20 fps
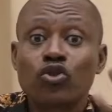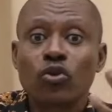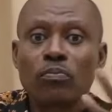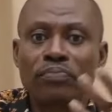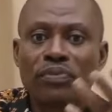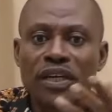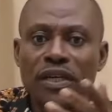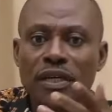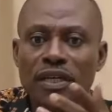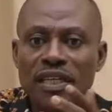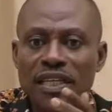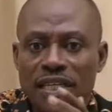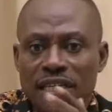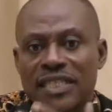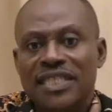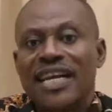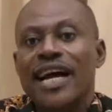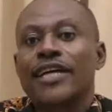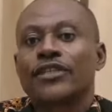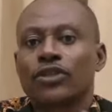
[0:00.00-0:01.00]
too big, he
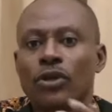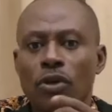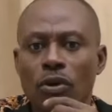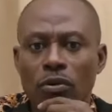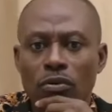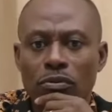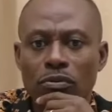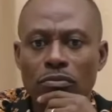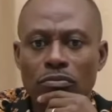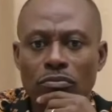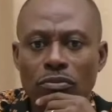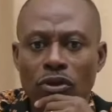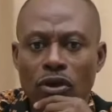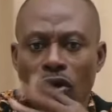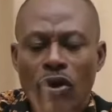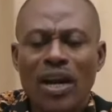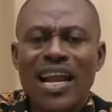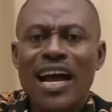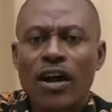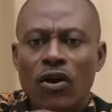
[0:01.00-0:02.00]
decided to go.
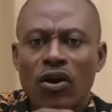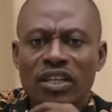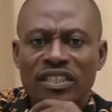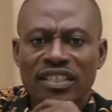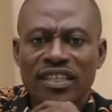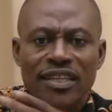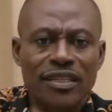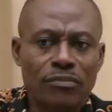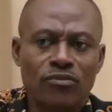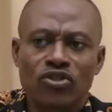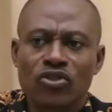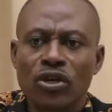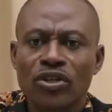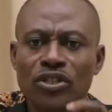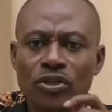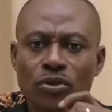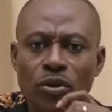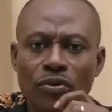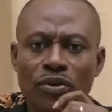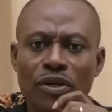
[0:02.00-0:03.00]
God accosted him. You saw
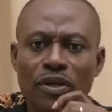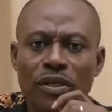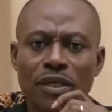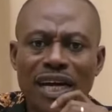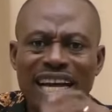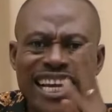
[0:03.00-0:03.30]
the story.